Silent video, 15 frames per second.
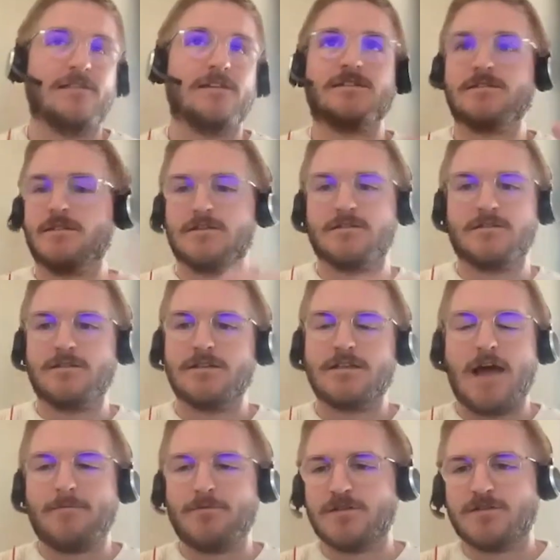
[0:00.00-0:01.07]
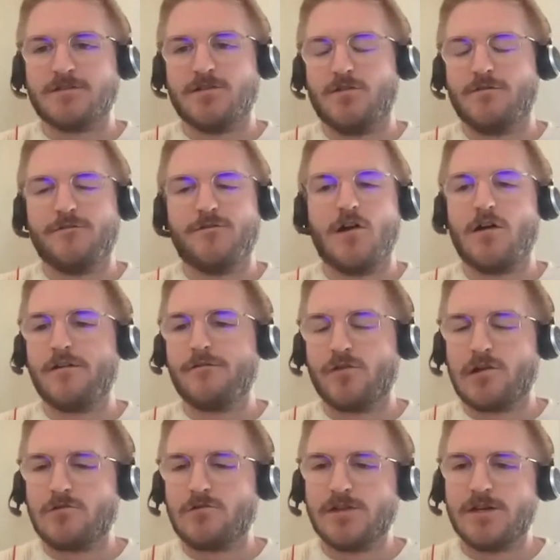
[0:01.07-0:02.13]
least this happens, very
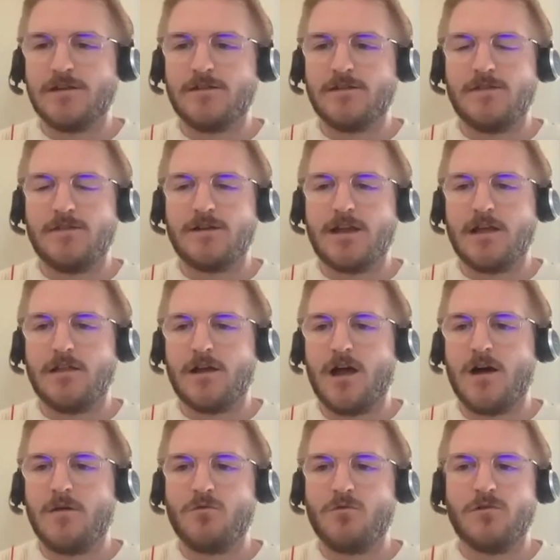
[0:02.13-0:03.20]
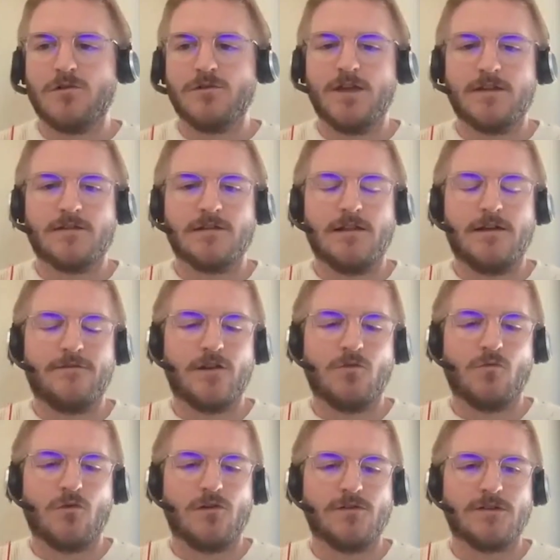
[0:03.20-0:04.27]
frequently in the telecom world and telephony
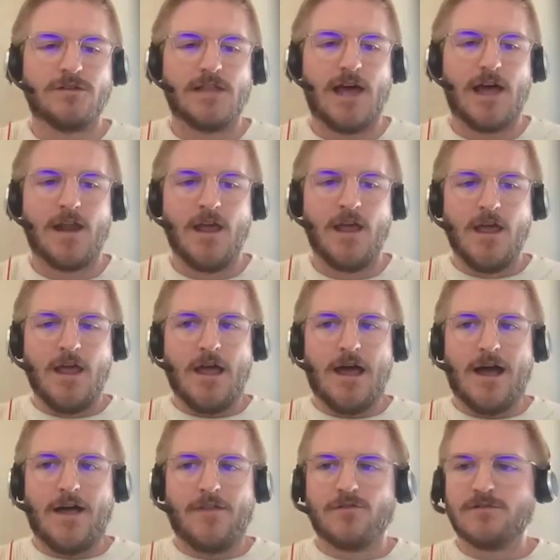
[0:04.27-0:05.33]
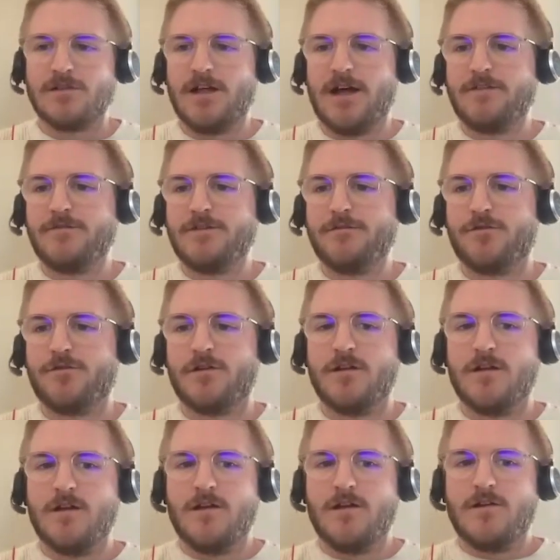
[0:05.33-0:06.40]
world, is that there's a lot of different
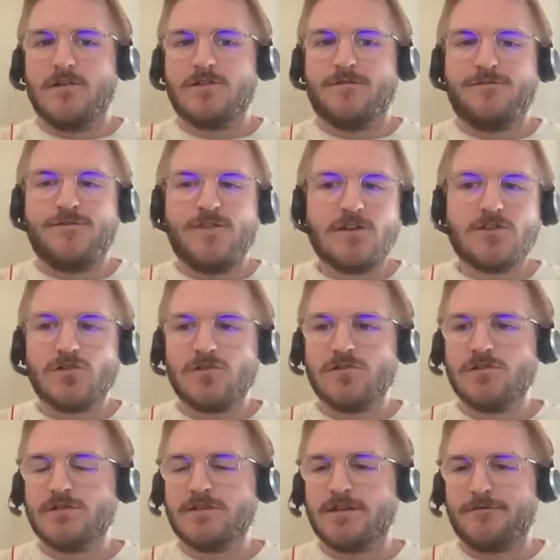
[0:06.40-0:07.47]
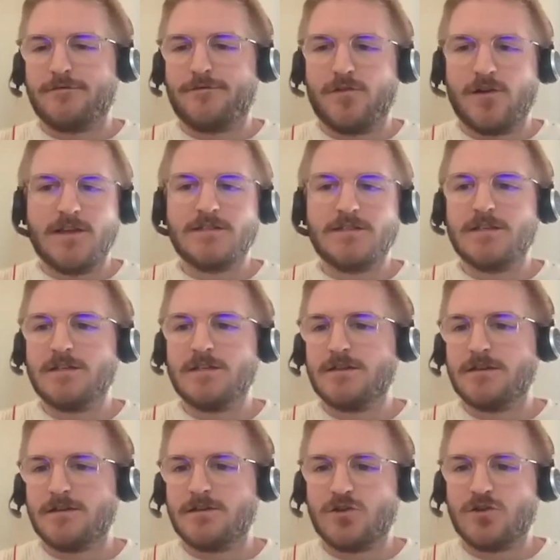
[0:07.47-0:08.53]
features and phrases
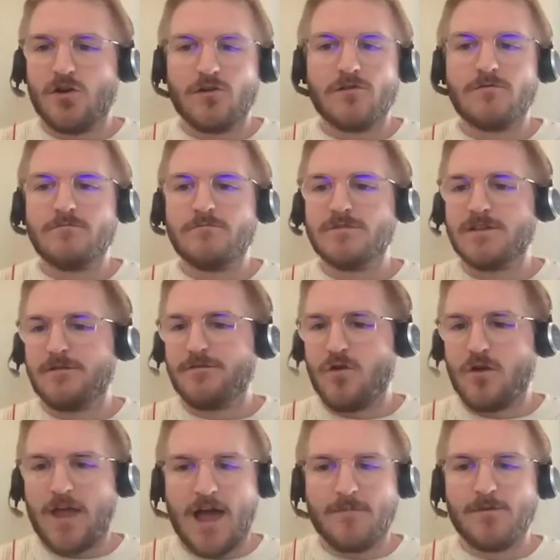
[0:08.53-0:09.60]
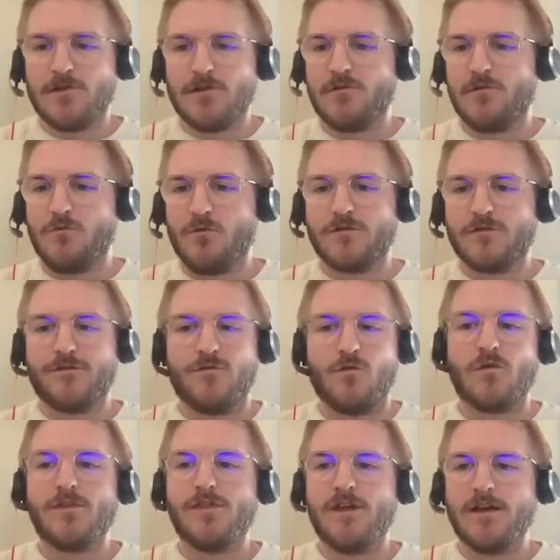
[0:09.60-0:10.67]
and terms and vocabulary words
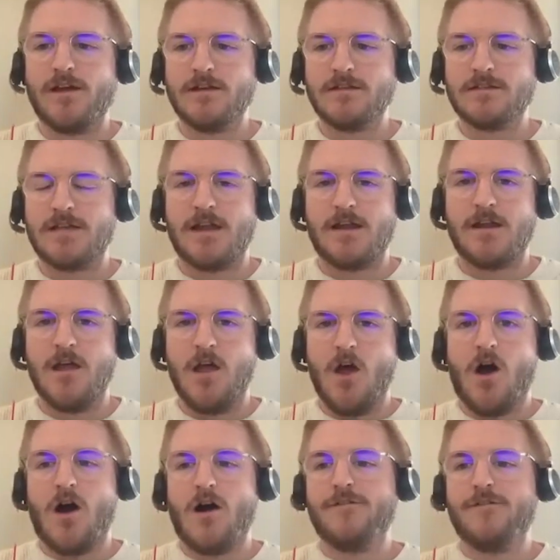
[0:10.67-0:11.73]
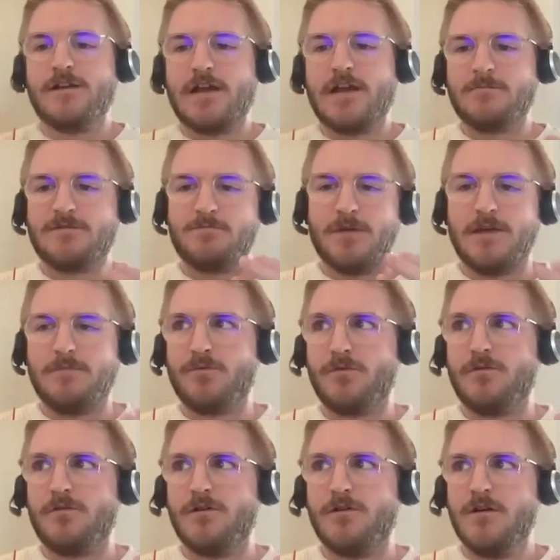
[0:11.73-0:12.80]
for things, and oftentimes
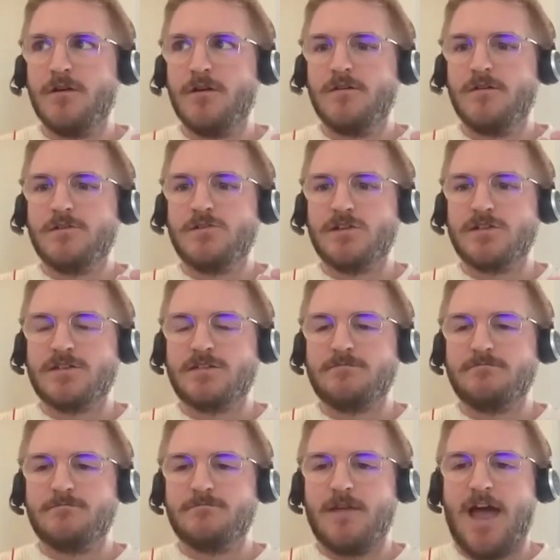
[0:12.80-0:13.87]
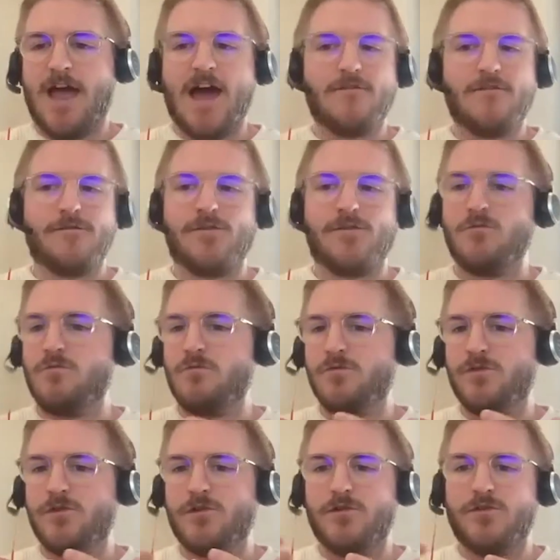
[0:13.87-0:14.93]
people just have
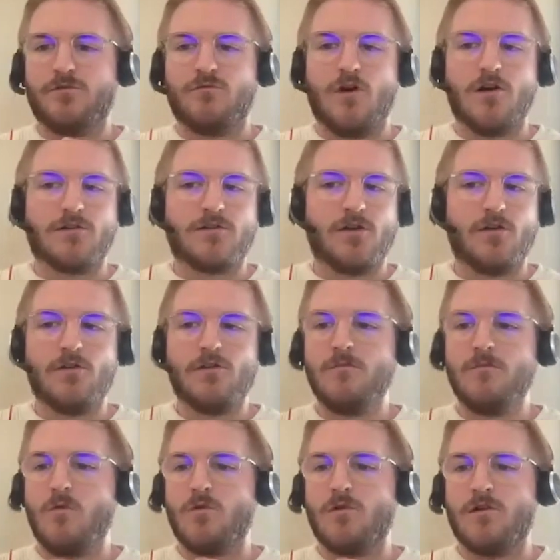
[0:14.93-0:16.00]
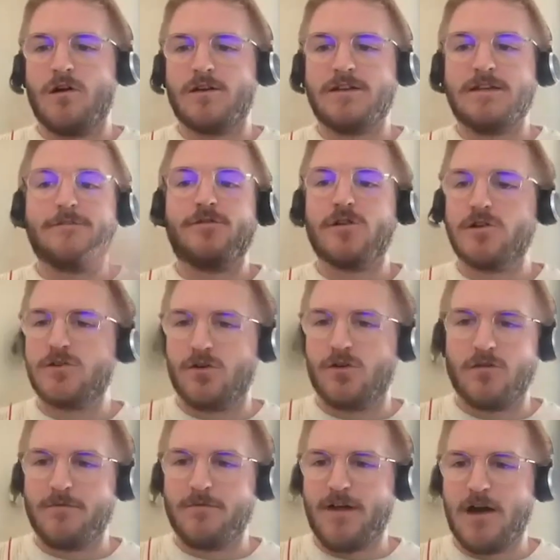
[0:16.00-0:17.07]
the wrong term, or a different
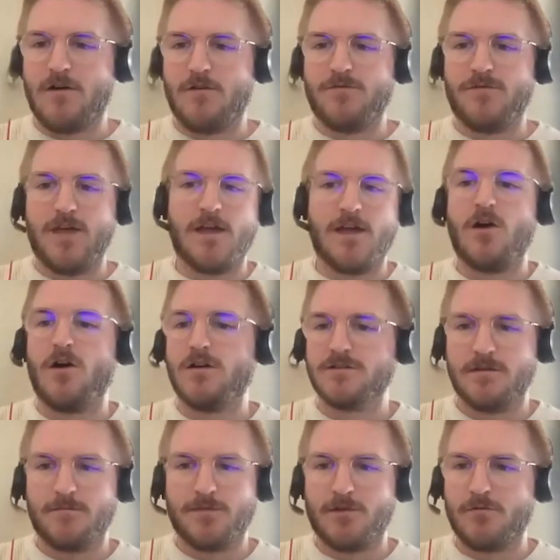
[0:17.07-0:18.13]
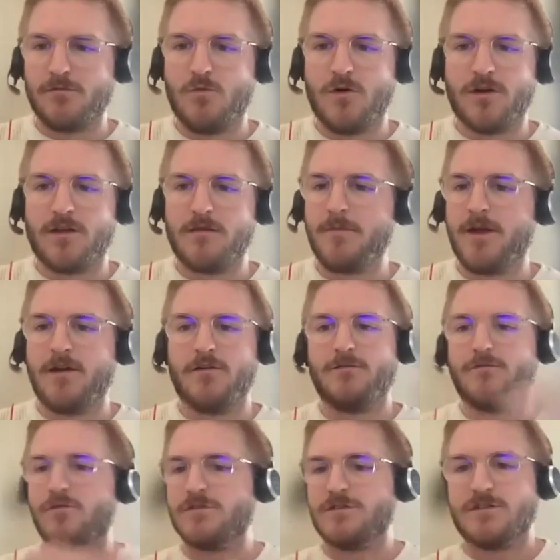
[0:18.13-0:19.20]
term of how they call something with one
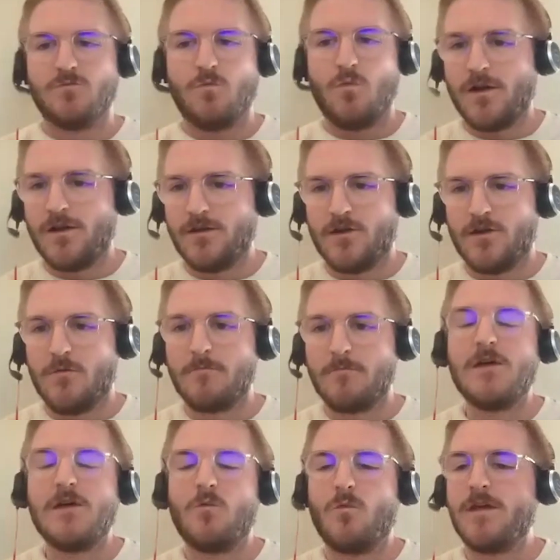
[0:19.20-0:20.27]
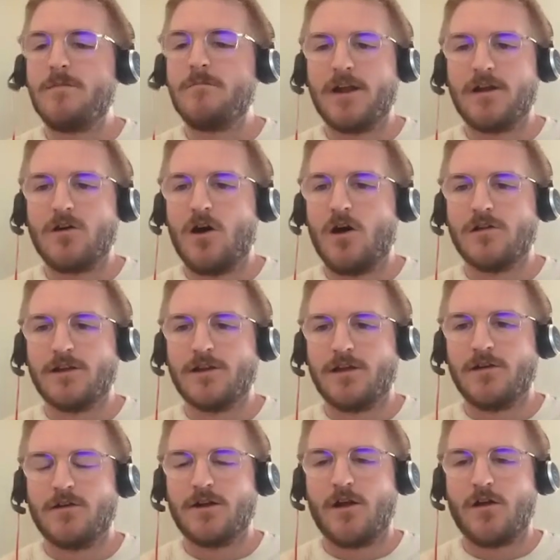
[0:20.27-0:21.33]
competitor versus what we might call it
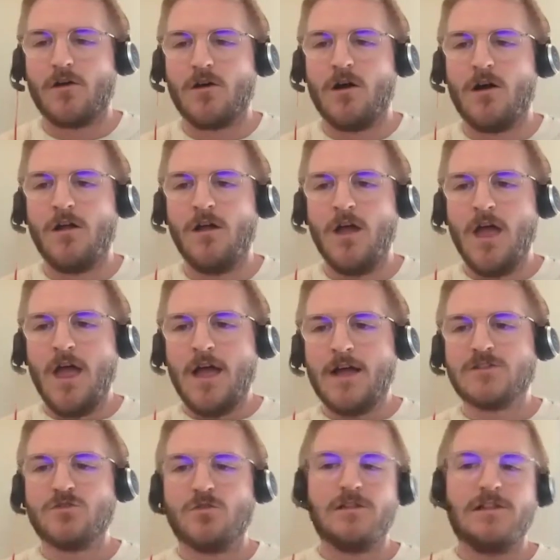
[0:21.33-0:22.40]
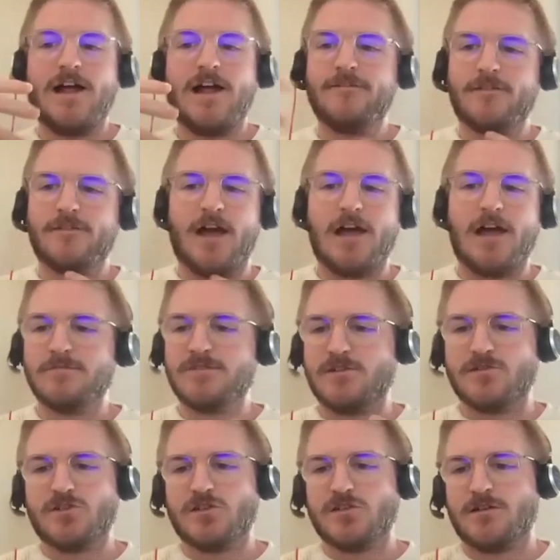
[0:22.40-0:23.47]
here at Aircall. And so a lot of times
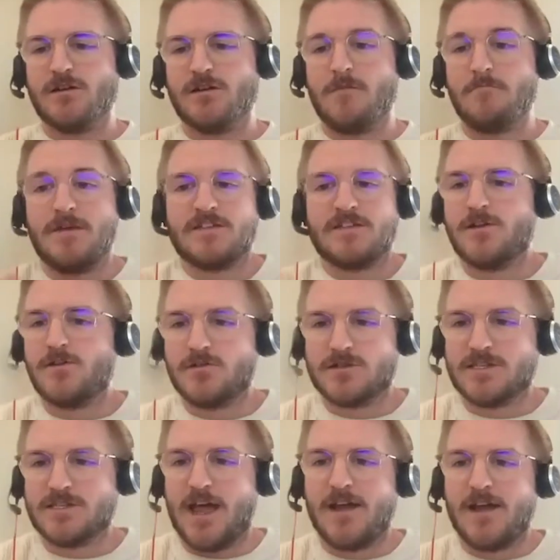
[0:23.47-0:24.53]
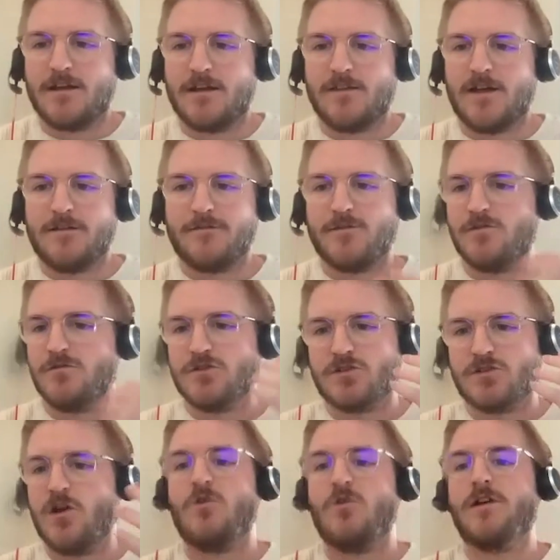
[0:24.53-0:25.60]
there's just a misunderstanding that if you
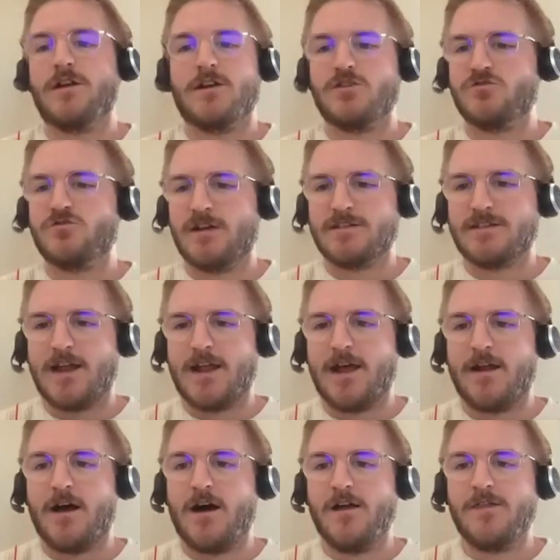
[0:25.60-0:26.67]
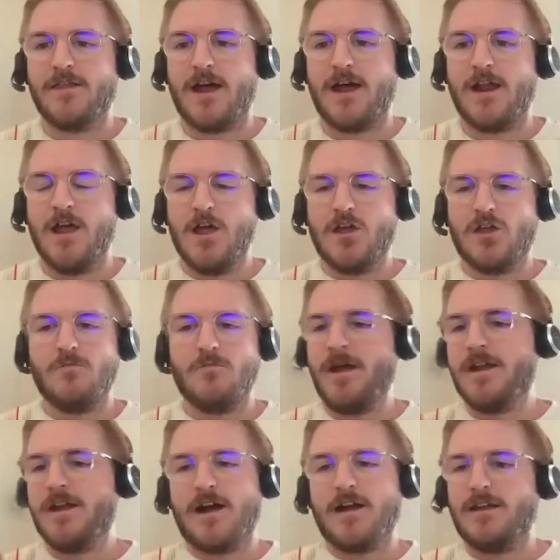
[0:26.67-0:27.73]
just go in and address that head on, that you
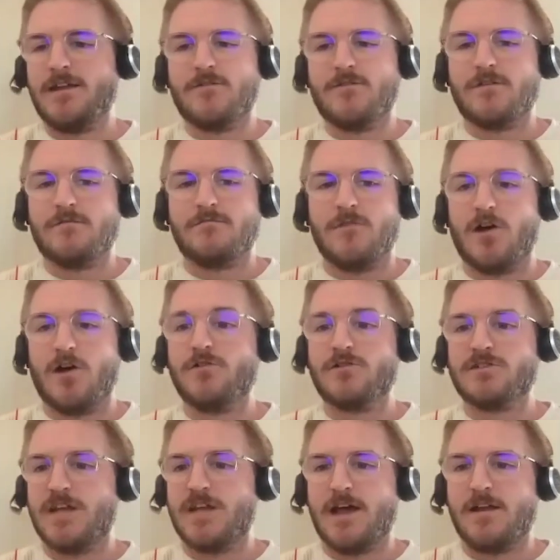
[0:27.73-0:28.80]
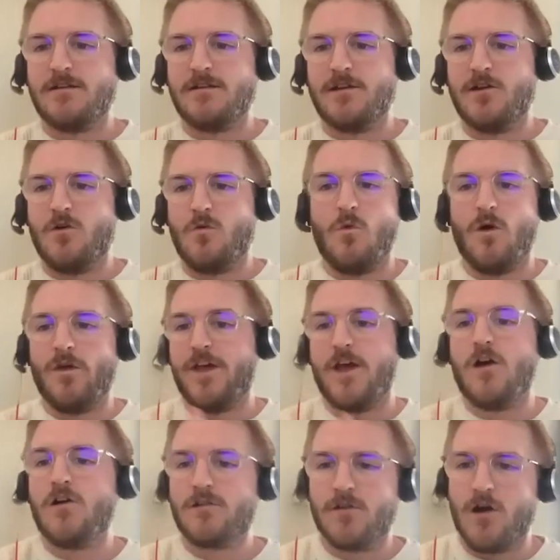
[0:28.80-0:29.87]
may not even understand what
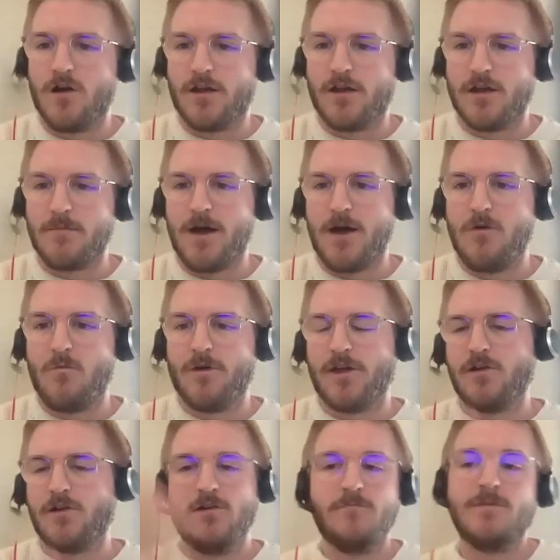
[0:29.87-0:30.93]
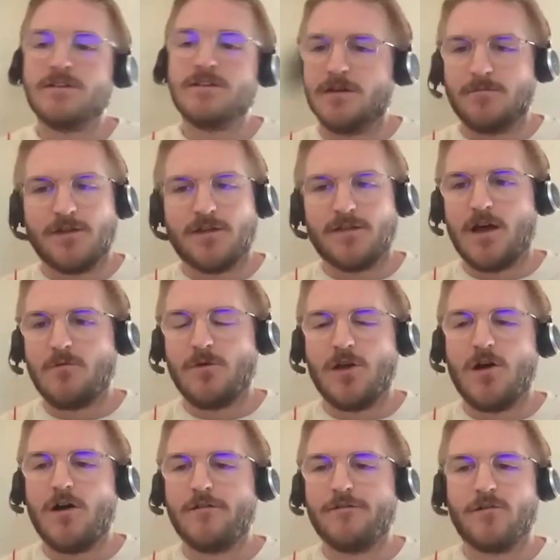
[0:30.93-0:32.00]
they are talking about, when it could be something that we
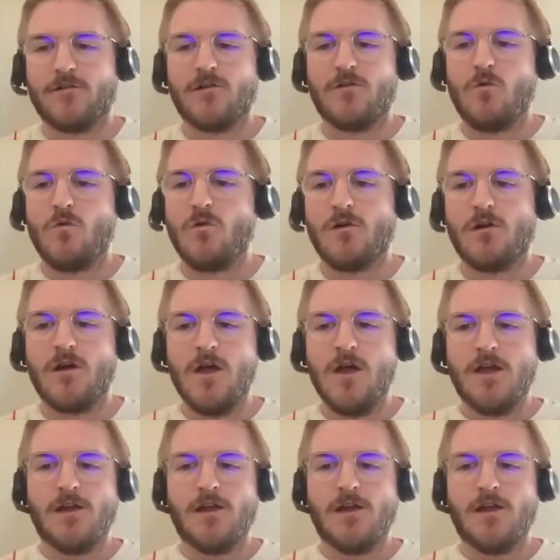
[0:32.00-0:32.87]
offer, or